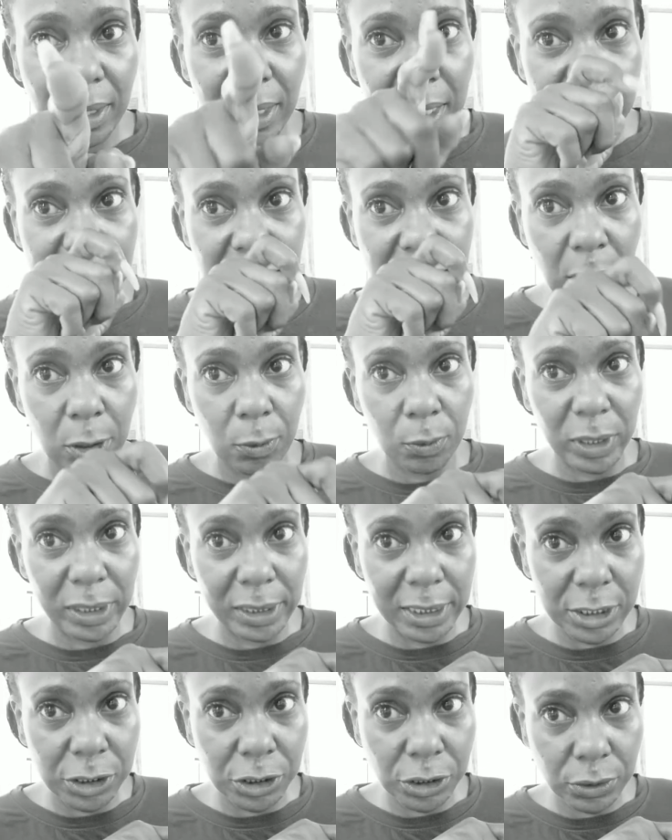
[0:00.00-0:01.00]
It's gonna
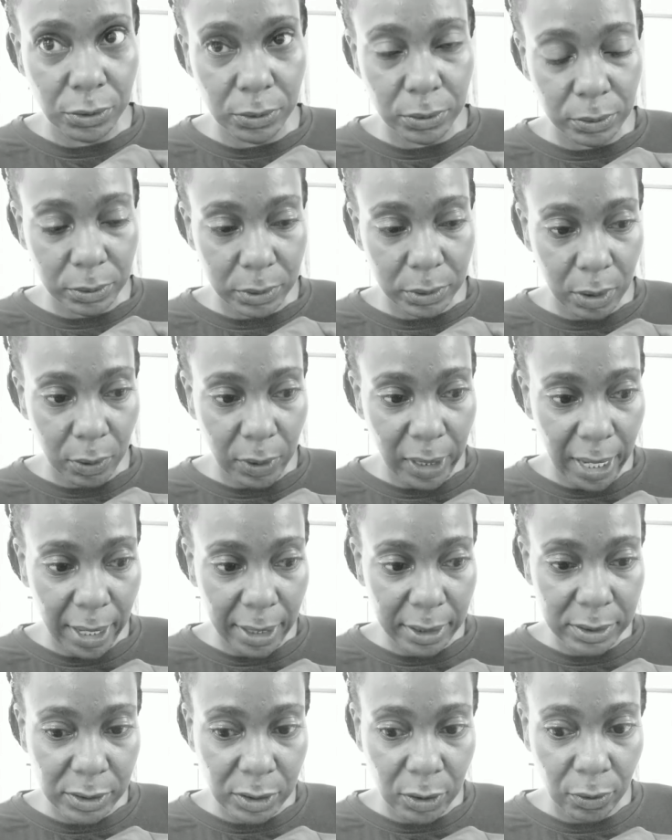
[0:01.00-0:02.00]
release you,
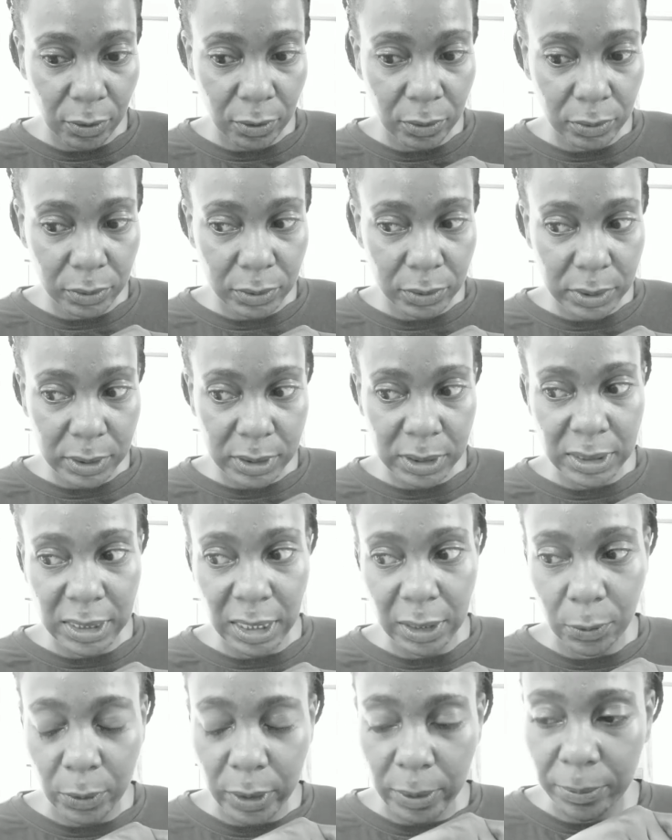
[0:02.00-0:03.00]
okay? So
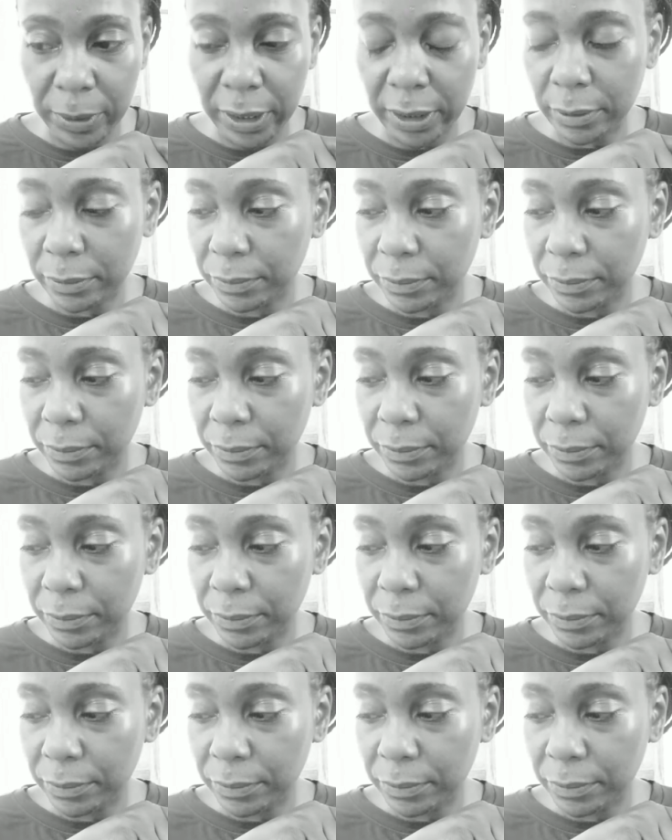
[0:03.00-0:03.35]
stick with me.